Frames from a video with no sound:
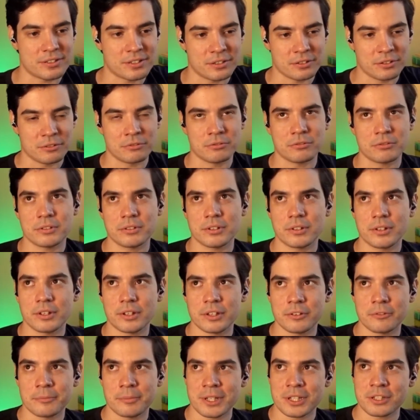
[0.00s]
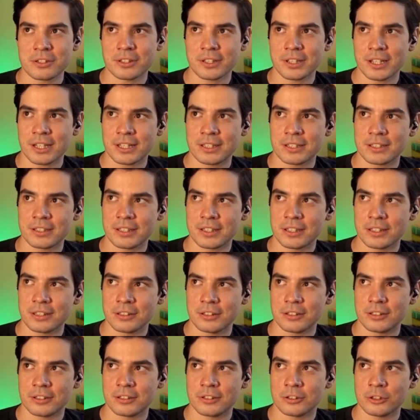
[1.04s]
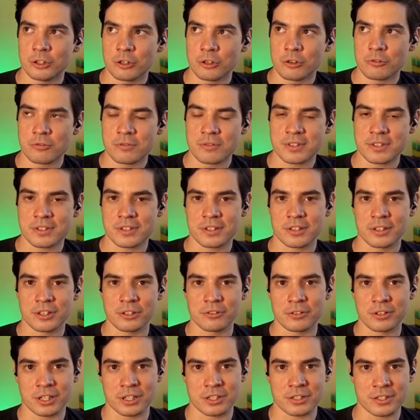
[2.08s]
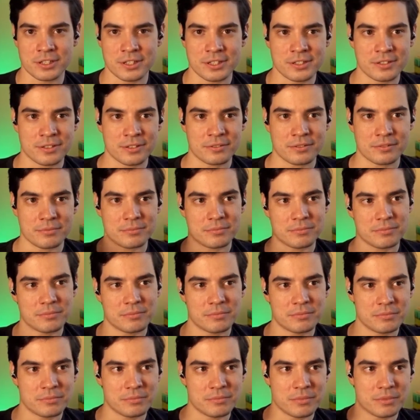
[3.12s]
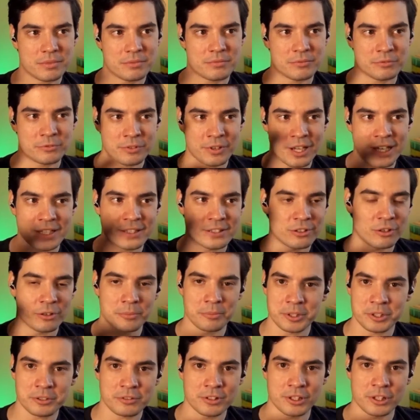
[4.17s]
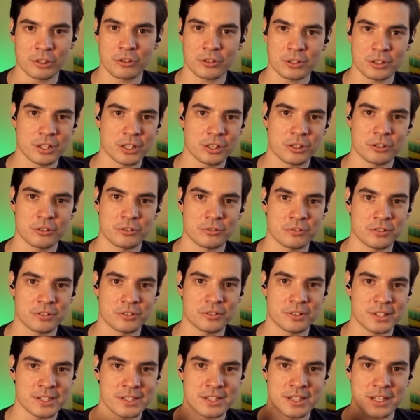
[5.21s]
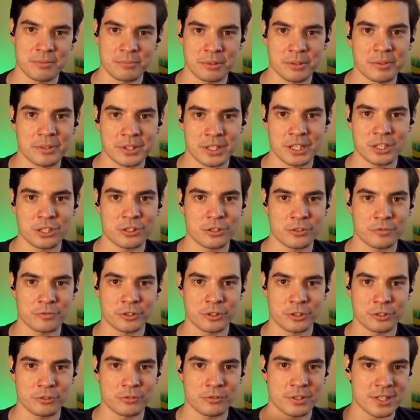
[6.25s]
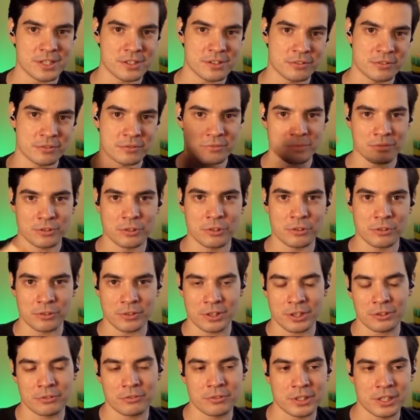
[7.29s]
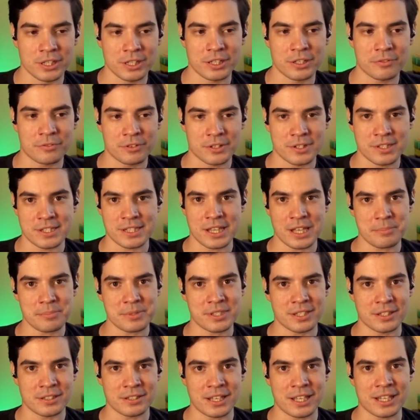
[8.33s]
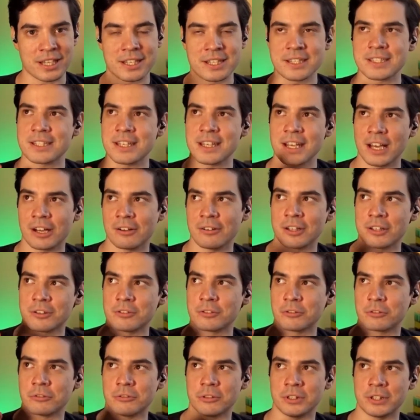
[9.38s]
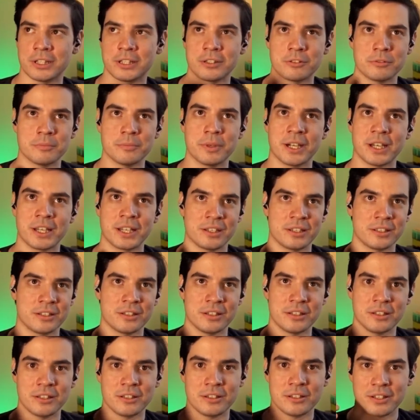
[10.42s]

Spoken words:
So you've mentioned that in nodes, you can just write arbitrary Kotlin code as the implementation of a node as you're going through the different steps. And I can see how I could call into my